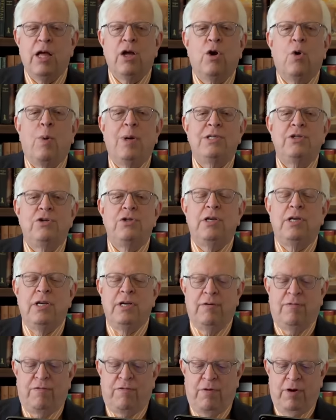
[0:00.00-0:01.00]

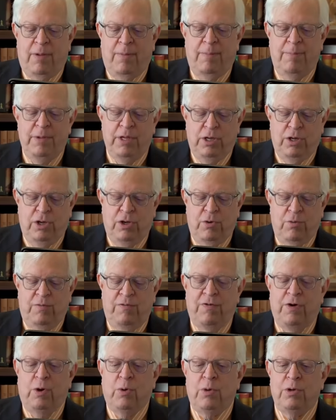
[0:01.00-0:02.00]
Question from you
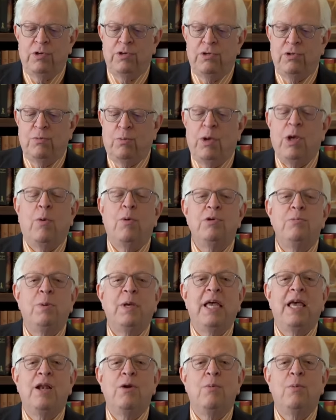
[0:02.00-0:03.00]
folks. We always
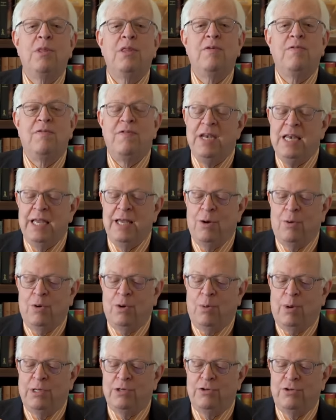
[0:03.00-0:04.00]
begin with a video
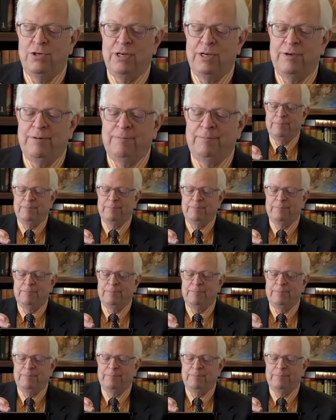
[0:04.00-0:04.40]
question.